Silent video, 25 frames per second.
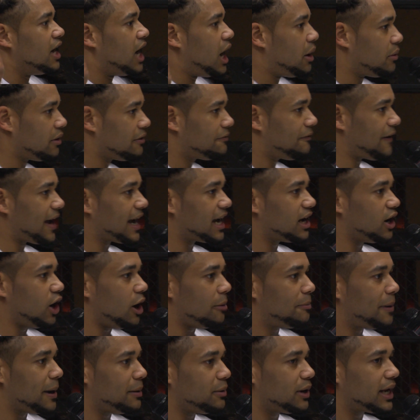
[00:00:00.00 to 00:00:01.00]
I want to thank a
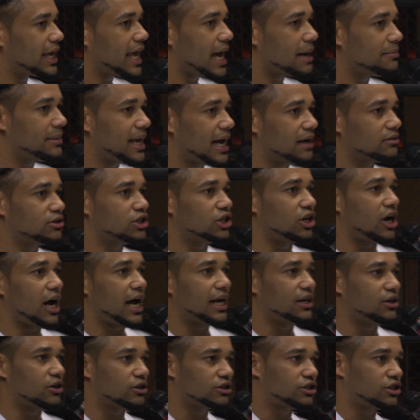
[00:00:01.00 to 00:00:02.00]
lot of people that came down
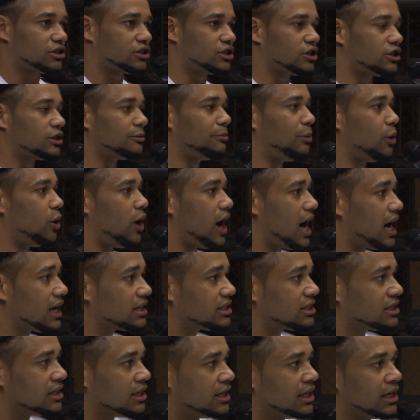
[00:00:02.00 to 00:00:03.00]
tonight, not just to support
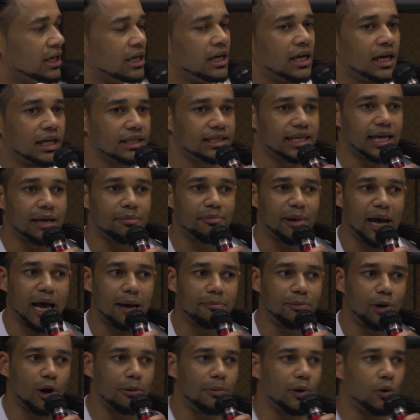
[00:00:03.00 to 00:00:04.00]
us and Team
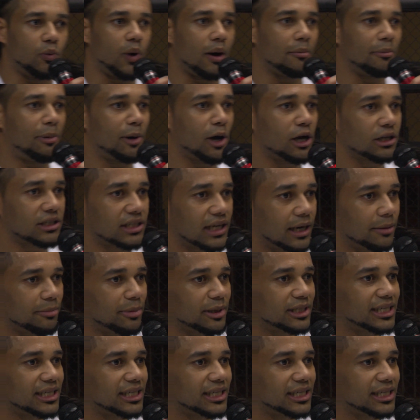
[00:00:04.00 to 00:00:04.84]
Bad Boy, but one person in